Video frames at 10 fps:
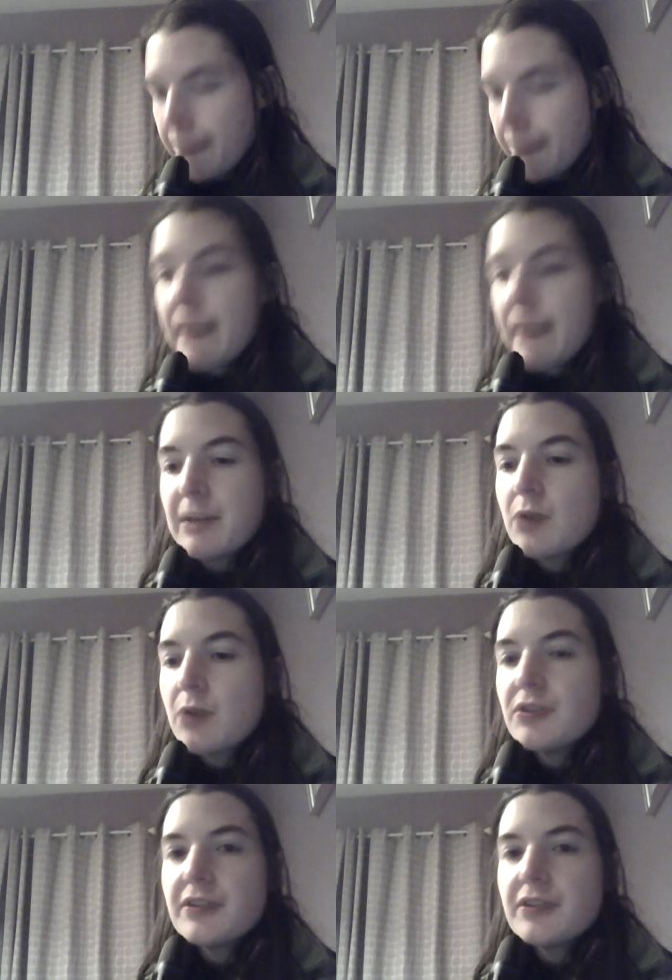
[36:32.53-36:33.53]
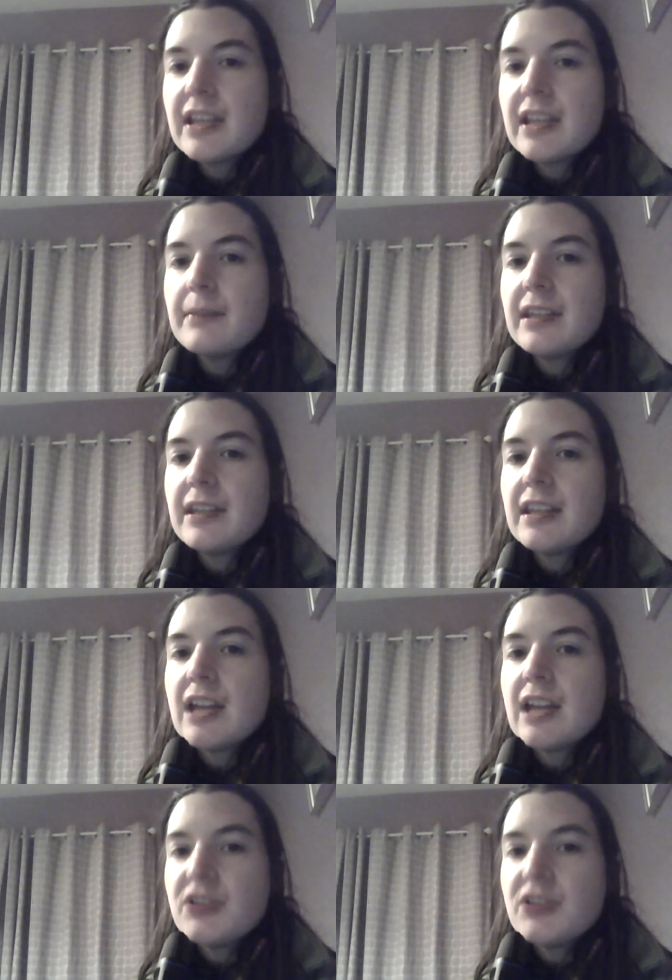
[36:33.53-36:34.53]
And my coaches are telling me that
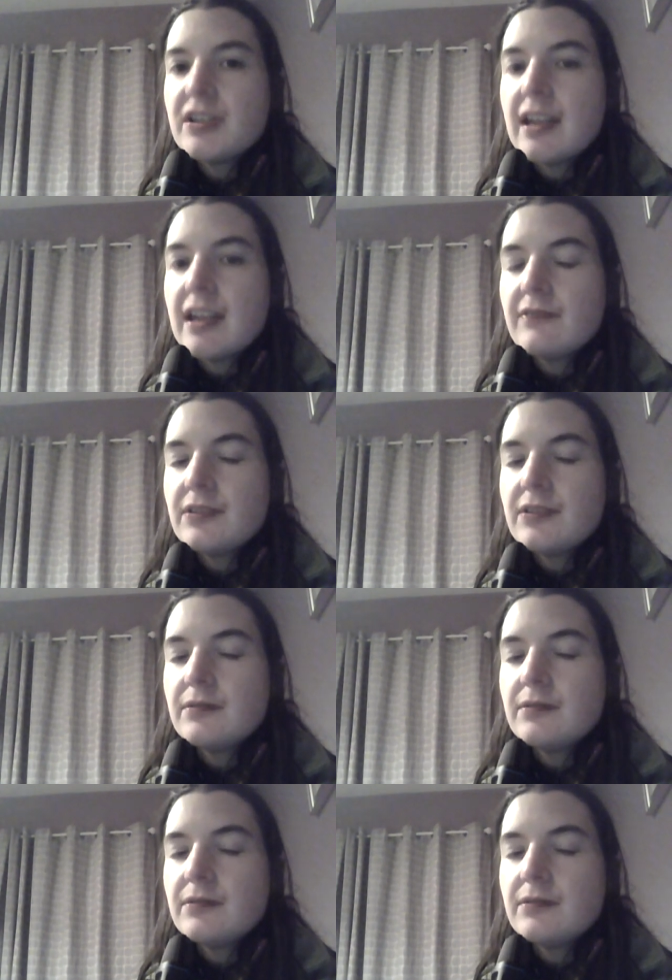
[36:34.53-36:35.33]
I shouldn't have to.